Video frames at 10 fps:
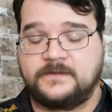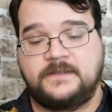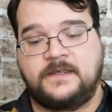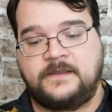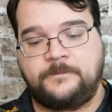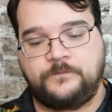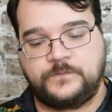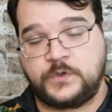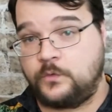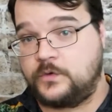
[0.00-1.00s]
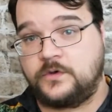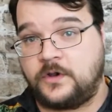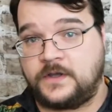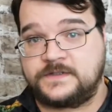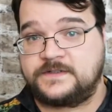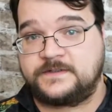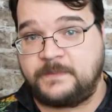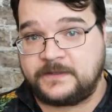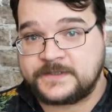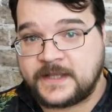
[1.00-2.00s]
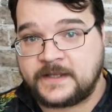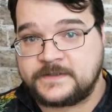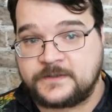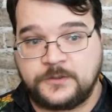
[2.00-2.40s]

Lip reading: don't cost spell slots,